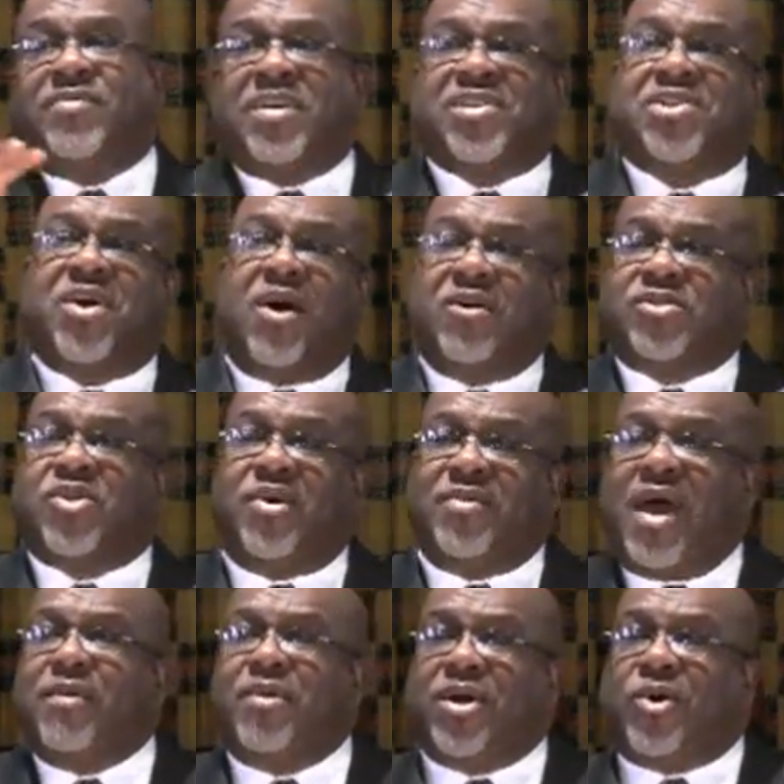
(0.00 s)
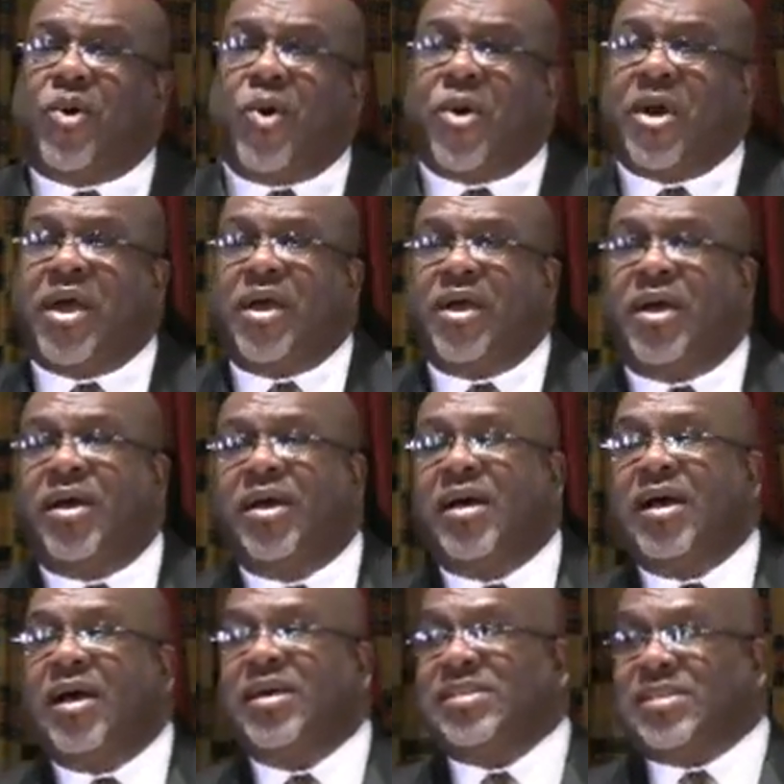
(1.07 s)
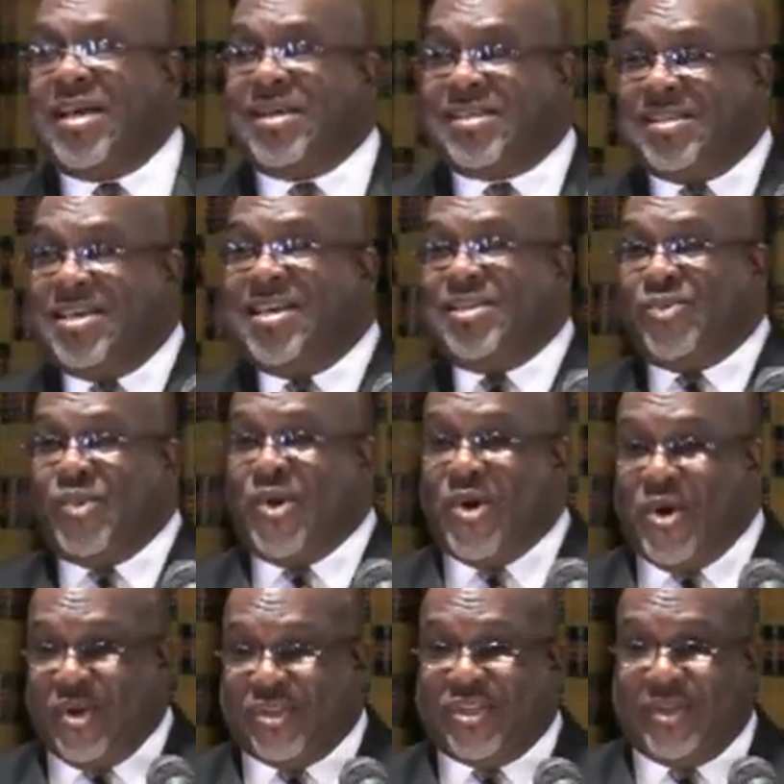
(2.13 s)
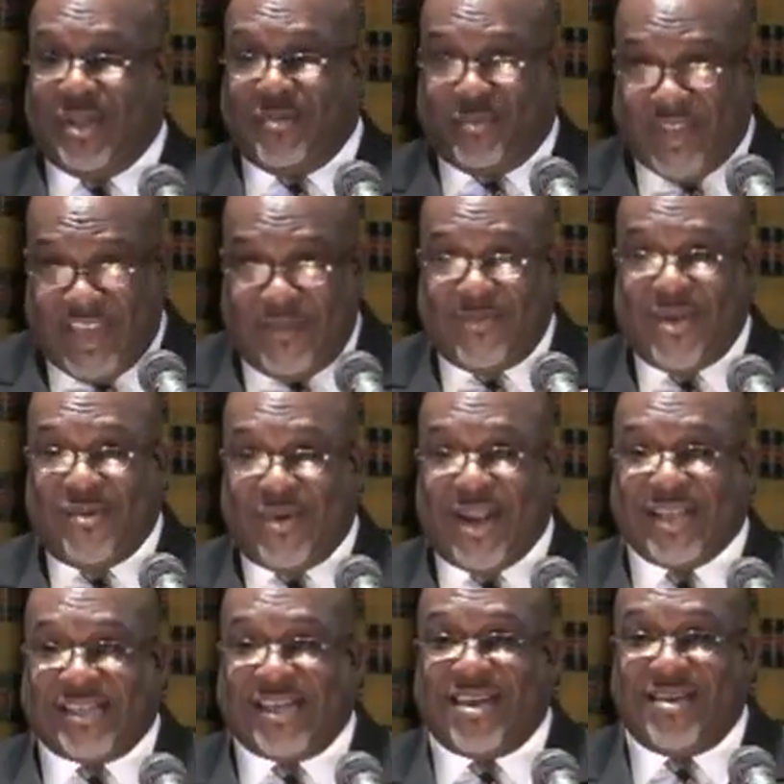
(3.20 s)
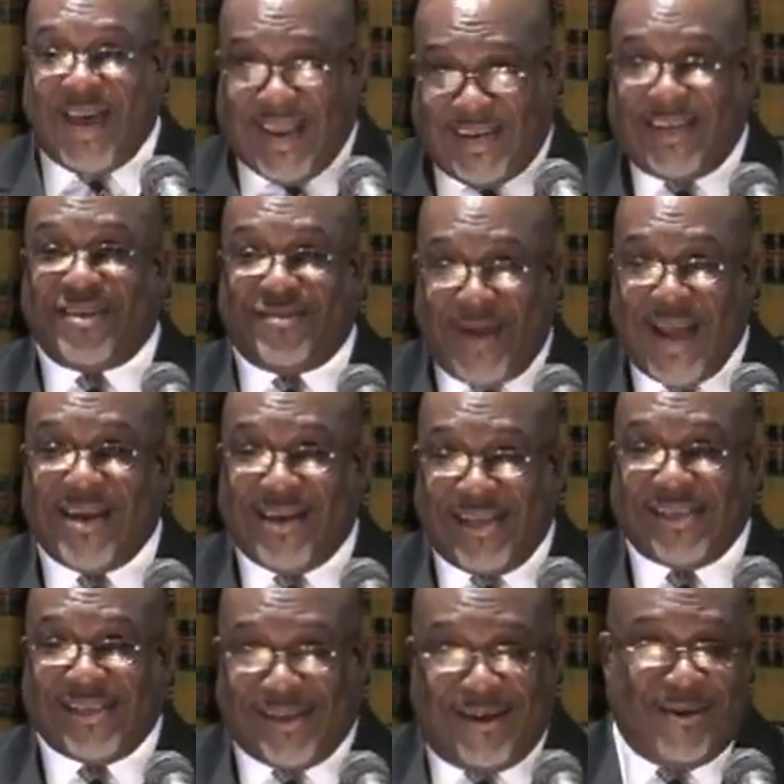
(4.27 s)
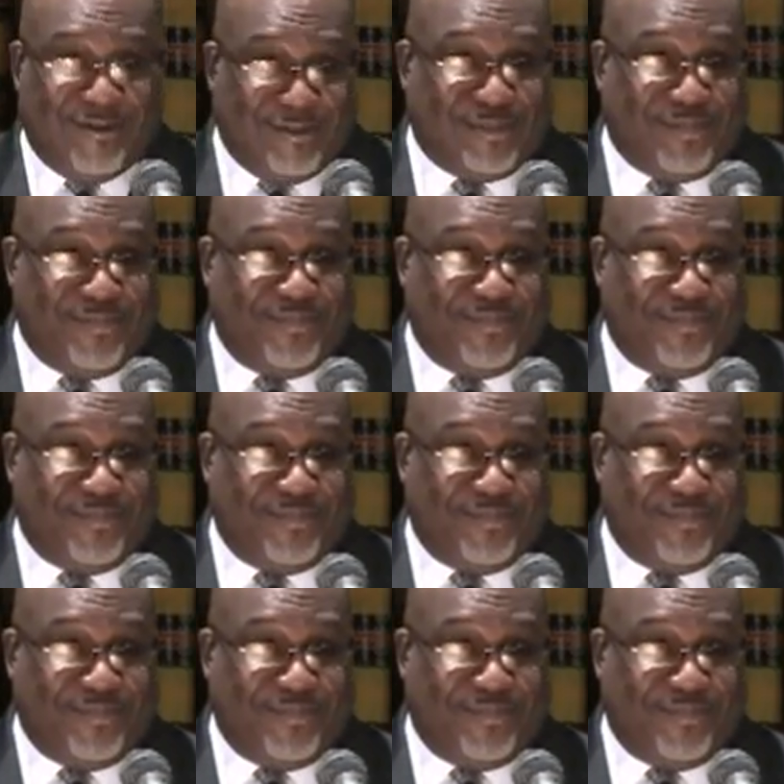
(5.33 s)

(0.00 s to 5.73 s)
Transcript: the songs on that recording says these words. And believe me when I tell you, I did write this song.